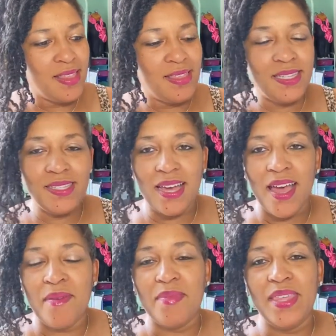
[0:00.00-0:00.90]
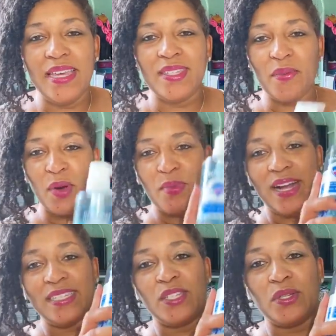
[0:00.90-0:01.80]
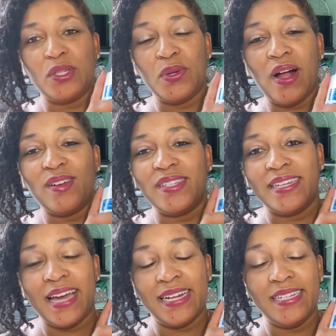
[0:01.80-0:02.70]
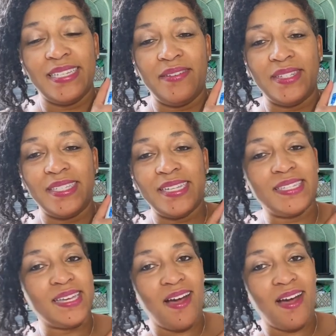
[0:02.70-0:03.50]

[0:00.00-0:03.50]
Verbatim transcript: This time, these were priced $2.97.